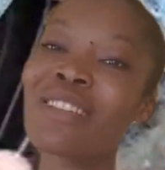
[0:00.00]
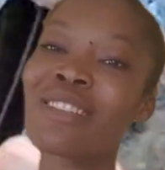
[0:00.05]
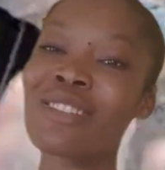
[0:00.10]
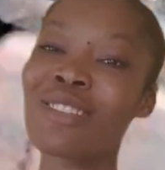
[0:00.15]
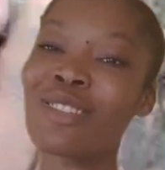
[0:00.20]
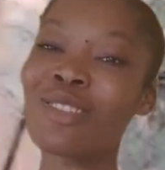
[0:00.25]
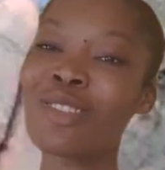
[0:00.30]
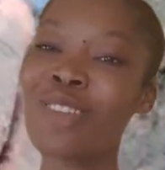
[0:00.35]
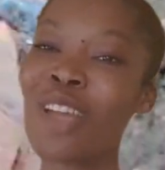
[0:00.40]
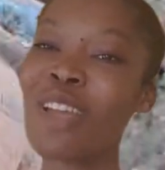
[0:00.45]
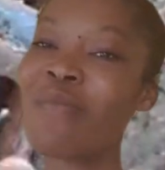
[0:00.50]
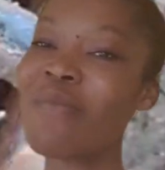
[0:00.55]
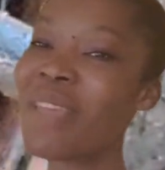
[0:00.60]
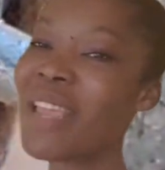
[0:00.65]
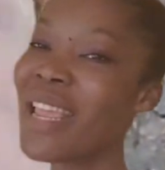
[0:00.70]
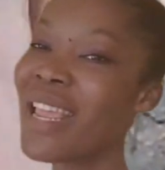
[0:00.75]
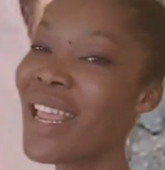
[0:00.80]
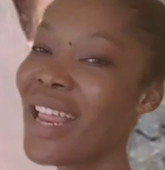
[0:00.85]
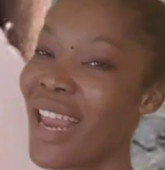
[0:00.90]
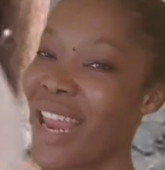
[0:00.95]
So join
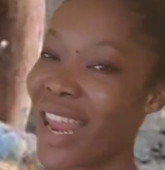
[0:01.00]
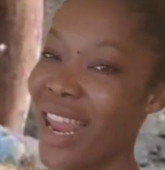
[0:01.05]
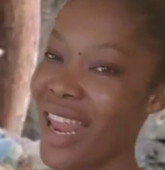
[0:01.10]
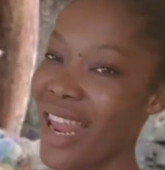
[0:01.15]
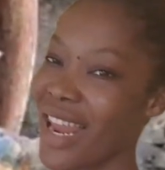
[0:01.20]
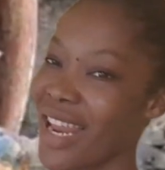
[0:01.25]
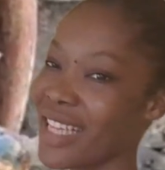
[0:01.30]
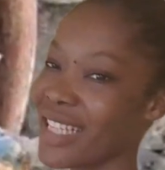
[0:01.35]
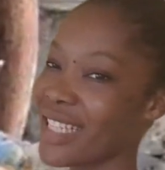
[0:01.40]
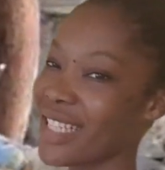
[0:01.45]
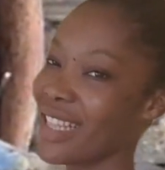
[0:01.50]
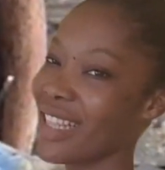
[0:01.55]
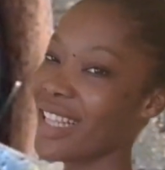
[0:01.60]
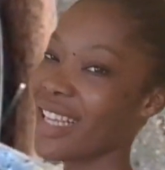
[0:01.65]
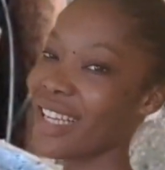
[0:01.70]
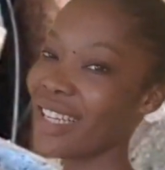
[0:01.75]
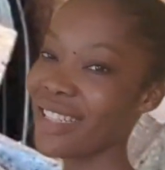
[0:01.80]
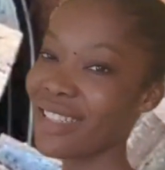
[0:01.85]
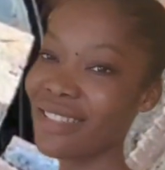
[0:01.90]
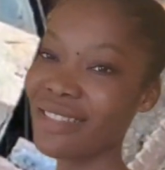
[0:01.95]
me,
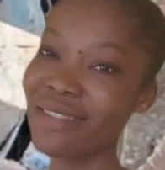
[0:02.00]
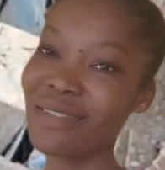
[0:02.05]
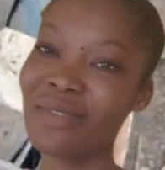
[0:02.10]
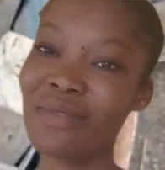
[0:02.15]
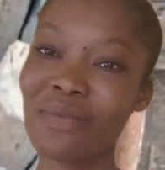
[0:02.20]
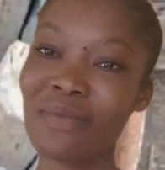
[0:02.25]
Leslie.